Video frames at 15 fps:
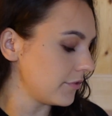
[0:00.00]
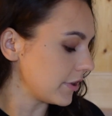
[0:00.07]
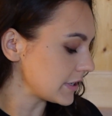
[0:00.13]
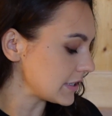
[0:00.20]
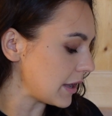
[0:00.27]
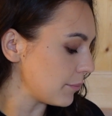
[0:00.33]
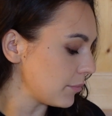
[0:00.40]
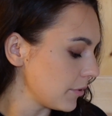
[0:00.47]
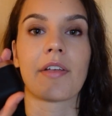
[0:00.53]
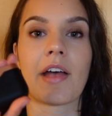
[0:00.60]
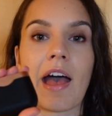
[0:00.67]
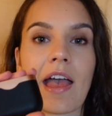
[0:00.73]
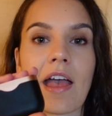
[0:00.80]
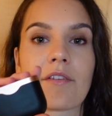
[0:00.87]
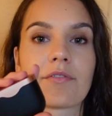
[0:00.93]
For example,
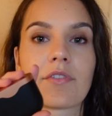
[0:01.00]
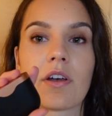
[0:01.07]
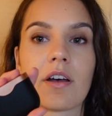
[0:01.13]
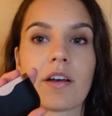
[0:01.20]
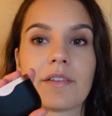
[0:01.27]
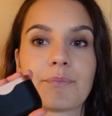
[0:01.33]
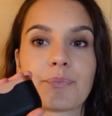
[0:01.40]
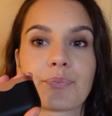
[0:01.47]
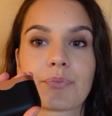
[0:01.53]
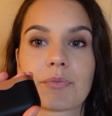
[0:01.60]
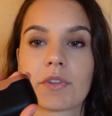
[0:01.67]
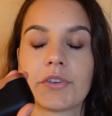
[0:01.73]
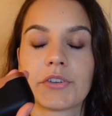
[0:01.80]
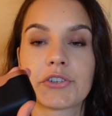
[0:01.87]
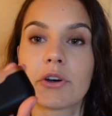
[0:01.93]
I have the
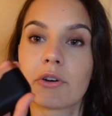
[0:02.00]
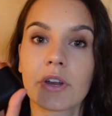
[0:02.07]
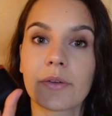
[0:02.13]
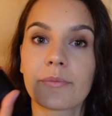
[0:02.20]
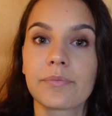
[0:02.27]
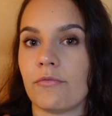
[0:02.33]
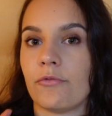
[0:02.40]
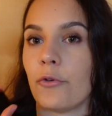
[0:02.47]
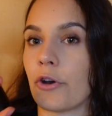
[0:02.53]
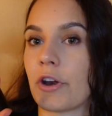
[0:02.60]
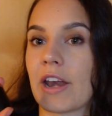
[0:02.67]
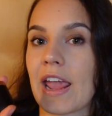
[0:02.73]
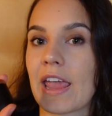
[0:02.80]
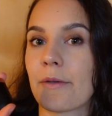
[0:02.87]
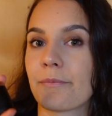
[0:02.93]
Sony for the
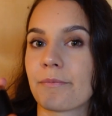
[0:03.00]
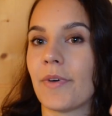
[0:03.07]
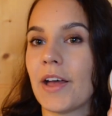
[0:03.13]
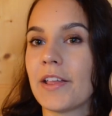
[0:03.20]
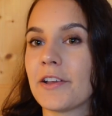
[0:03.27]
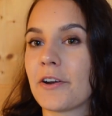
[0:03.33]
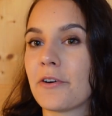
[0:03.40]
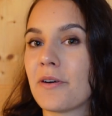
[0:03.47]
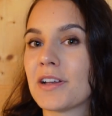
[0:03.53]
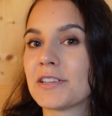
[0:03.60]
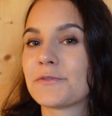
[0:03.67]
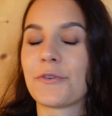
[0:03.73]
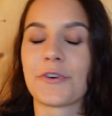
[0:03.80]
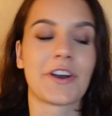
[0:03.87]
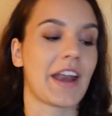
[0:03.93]
day and the other
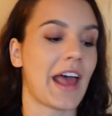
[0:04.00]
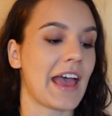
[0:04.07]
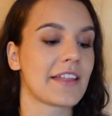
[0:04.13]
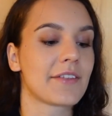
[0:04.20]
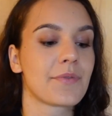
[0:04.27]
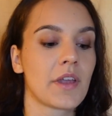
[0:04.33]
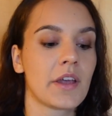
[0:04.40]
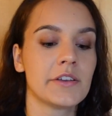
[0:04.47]
ones for the night.